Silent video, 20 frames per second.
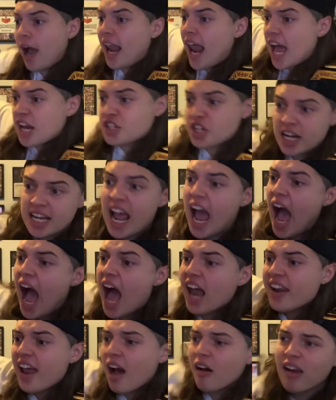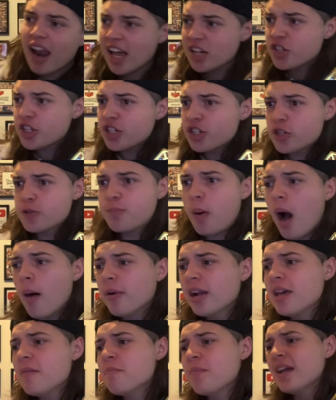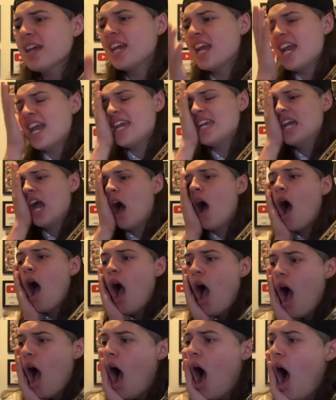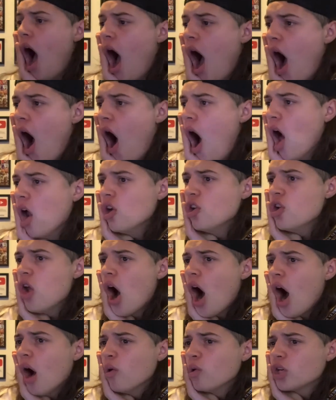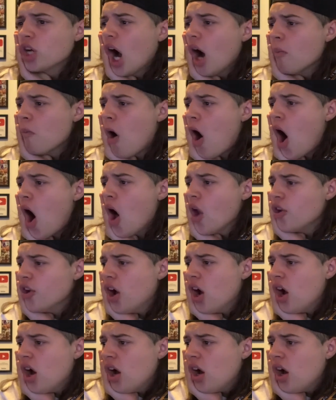Lashley. And now Lashley just pummeling Big E. No, come on.